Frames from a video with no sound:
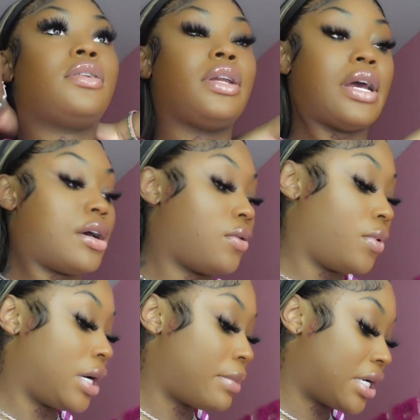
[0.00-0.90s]
now
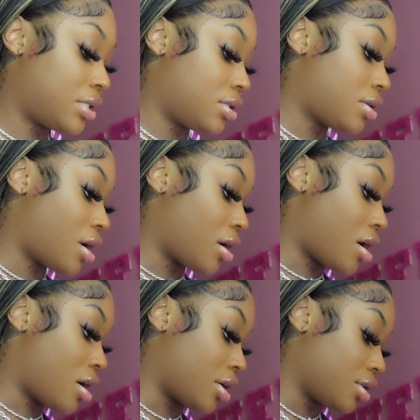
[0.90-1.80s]
we're about to start
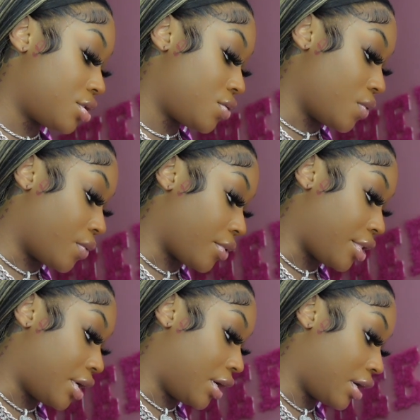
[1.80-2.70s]

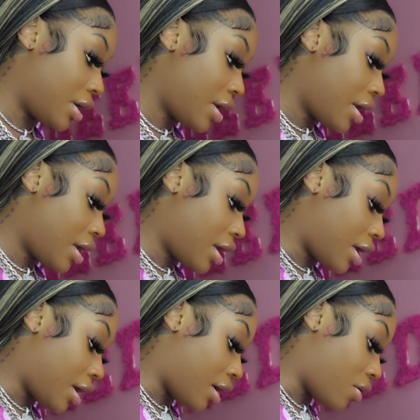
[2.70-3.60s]
contouring,
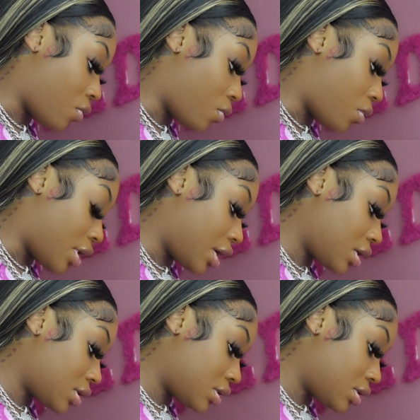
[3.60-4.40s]
and what